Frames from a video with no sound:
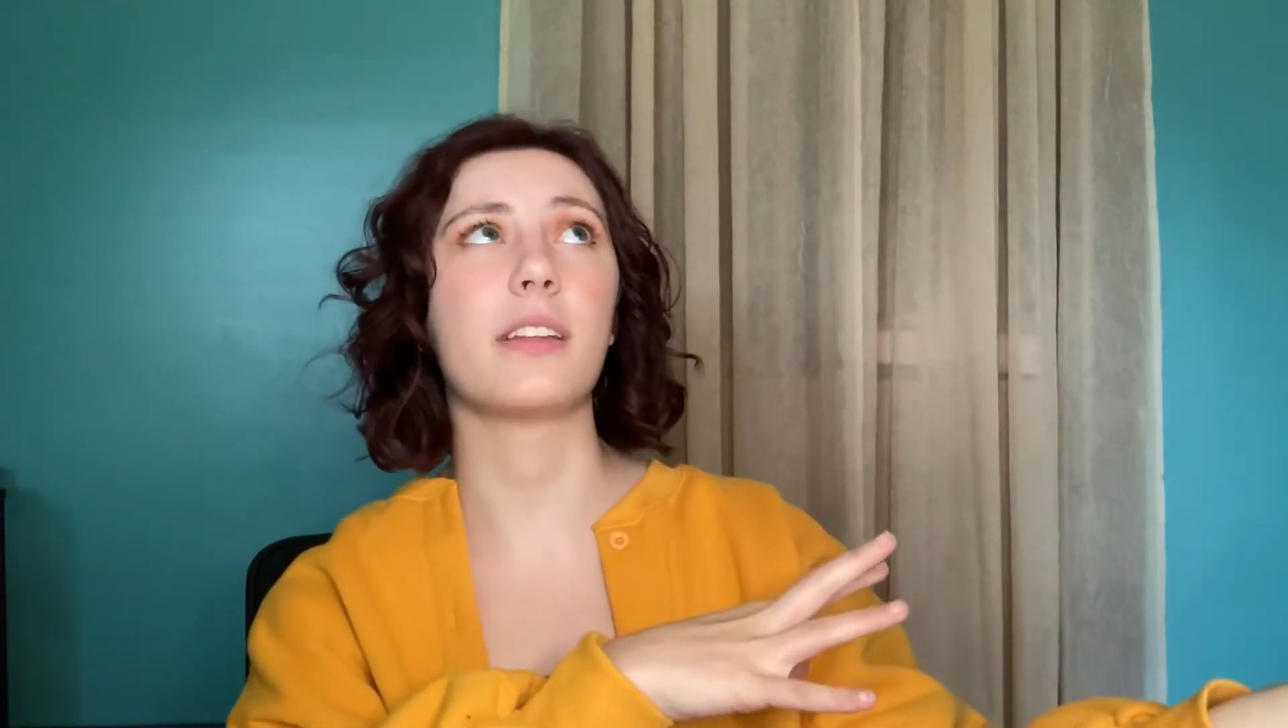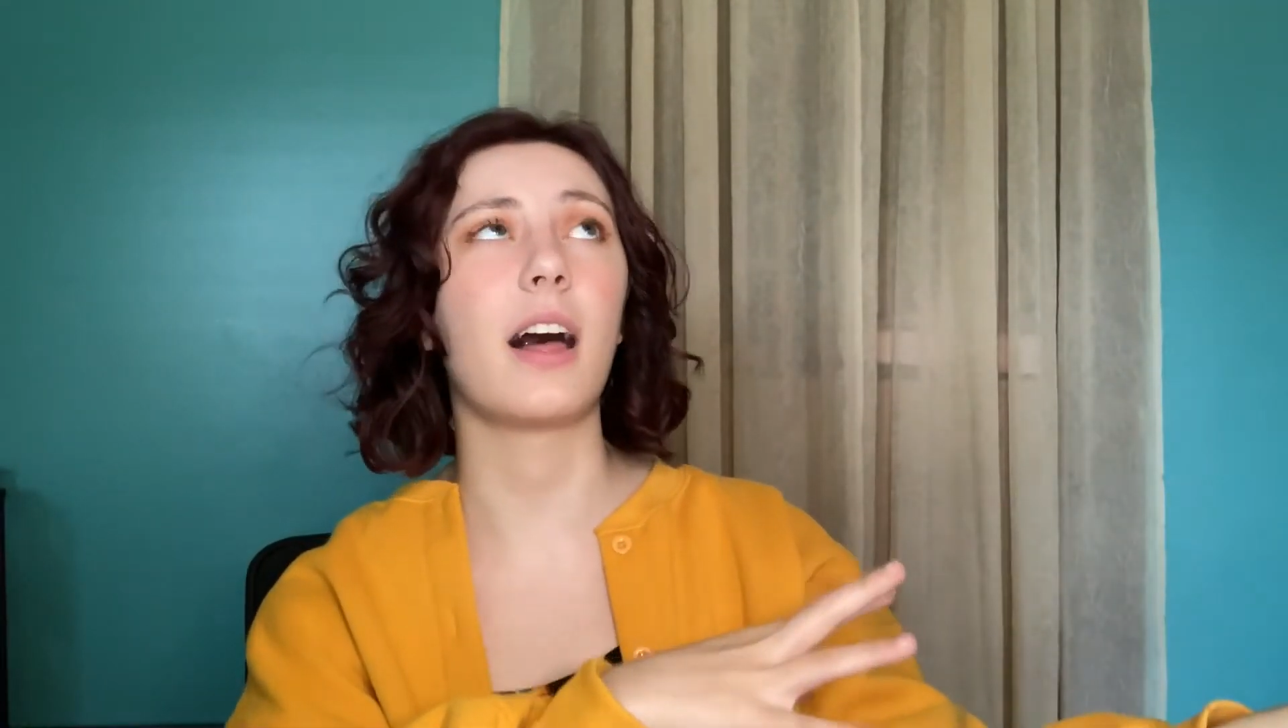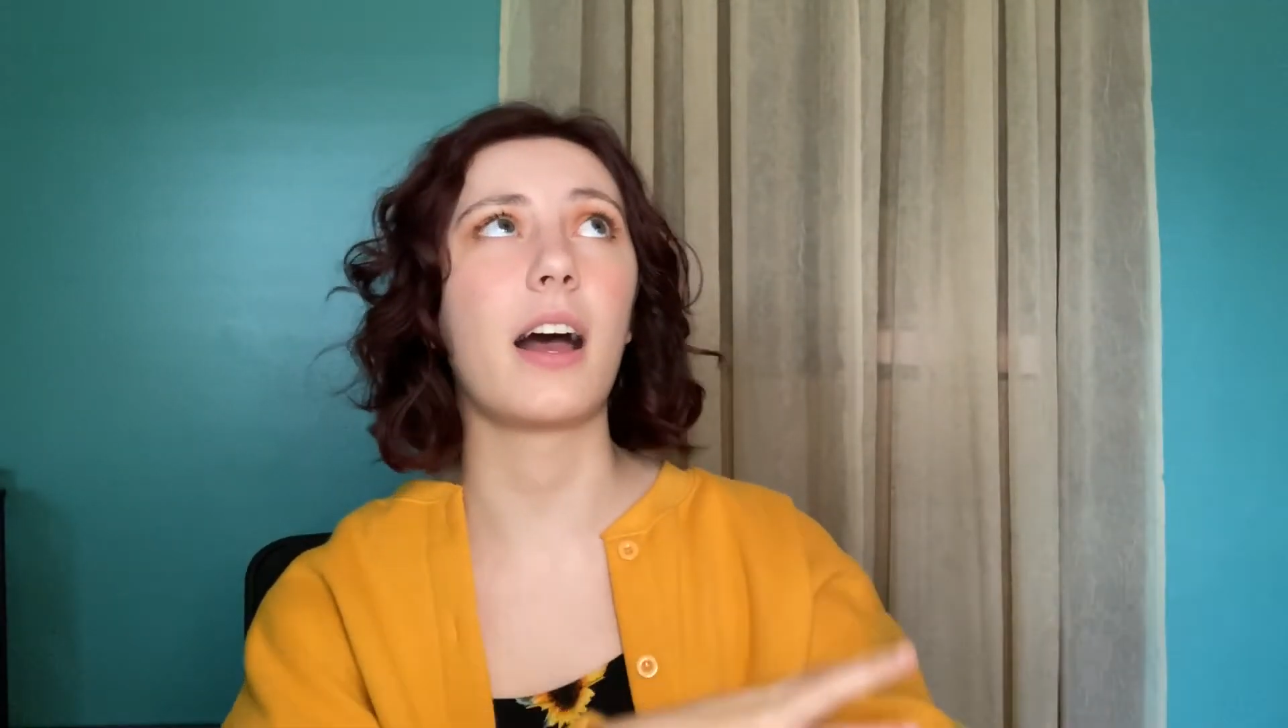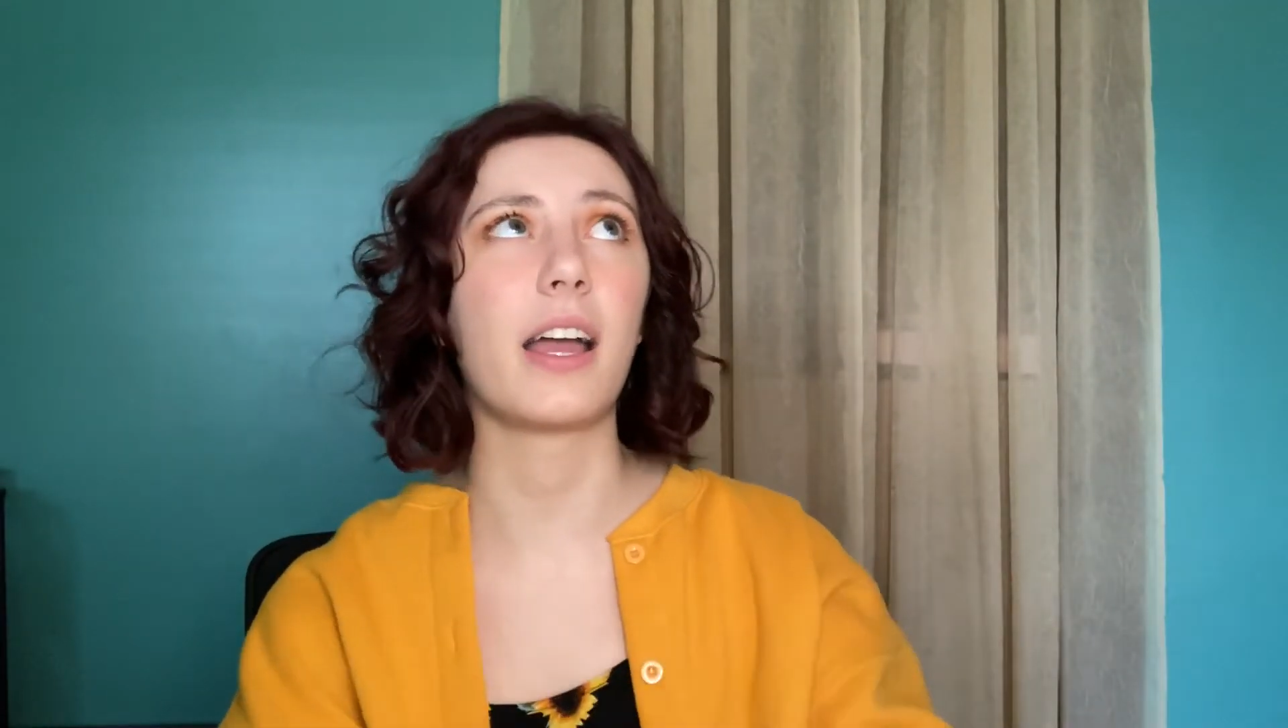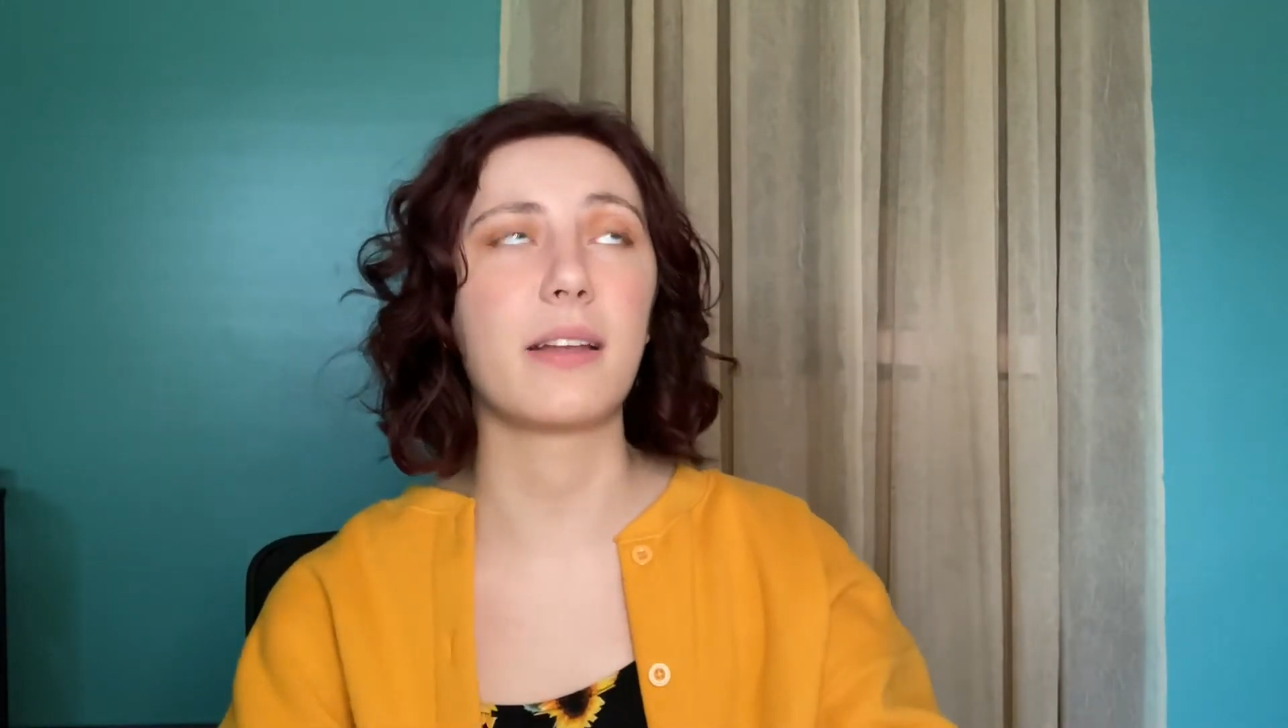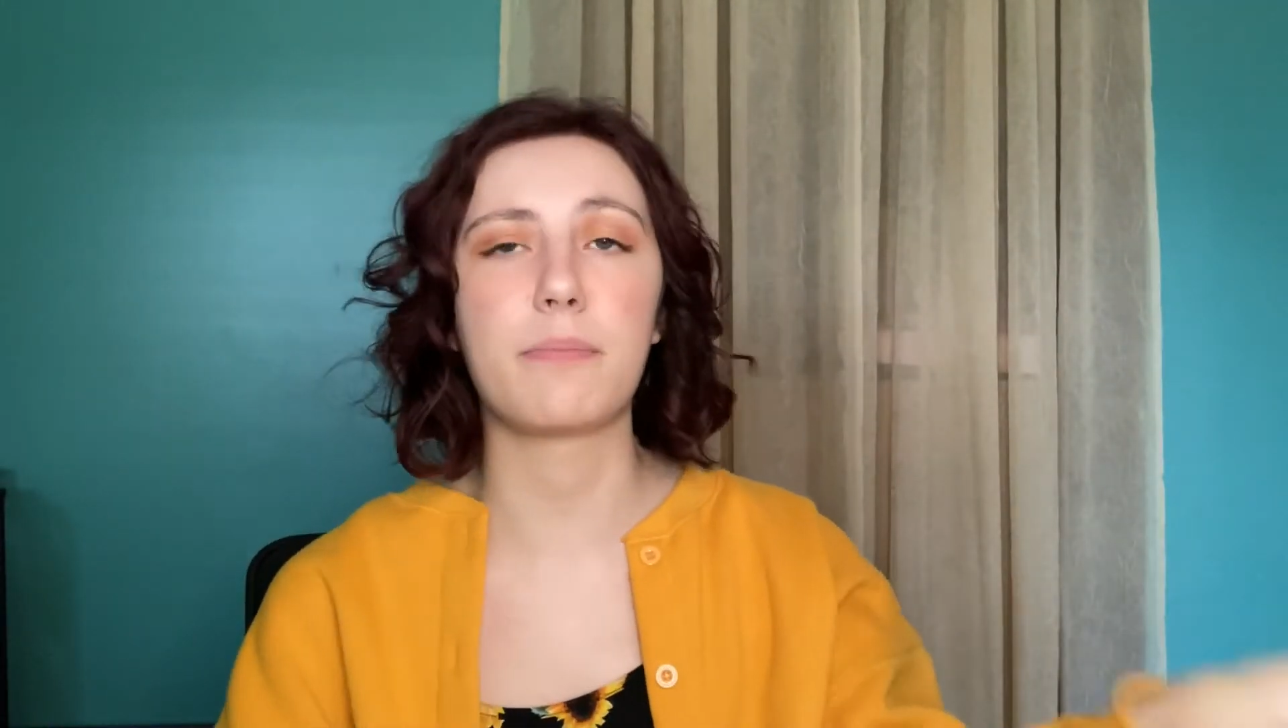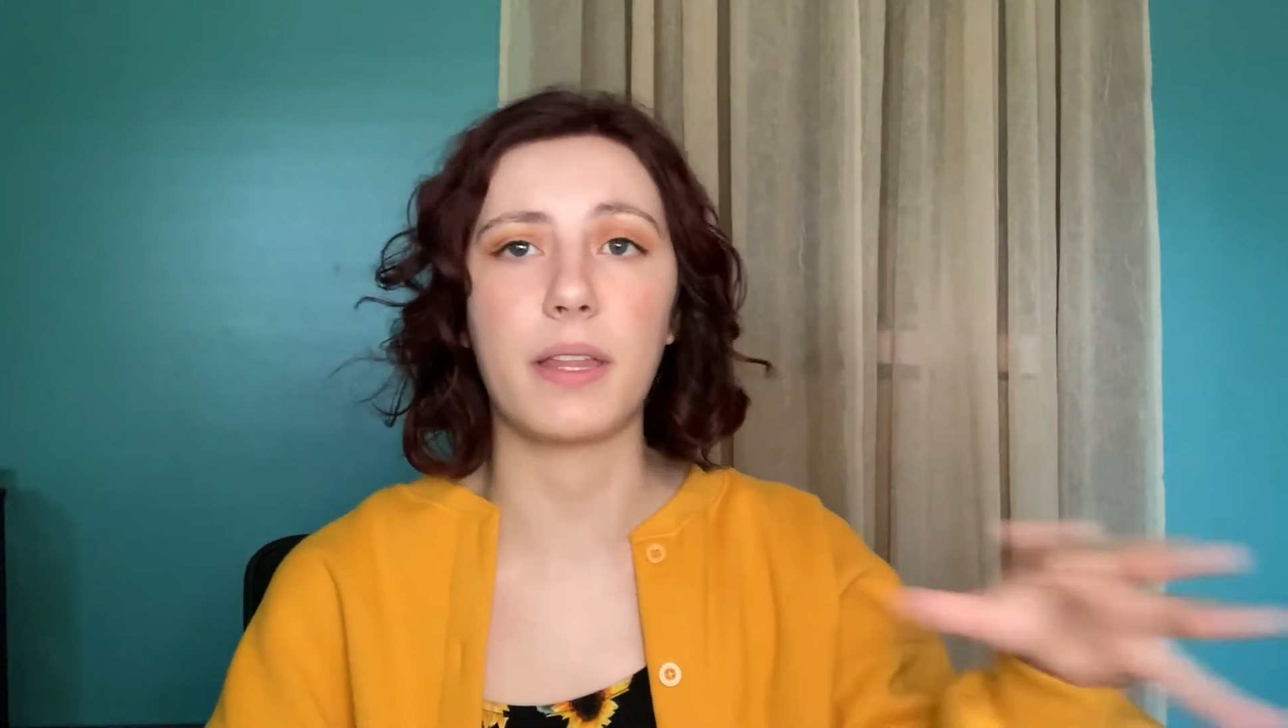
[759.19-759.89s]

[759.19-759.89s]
line,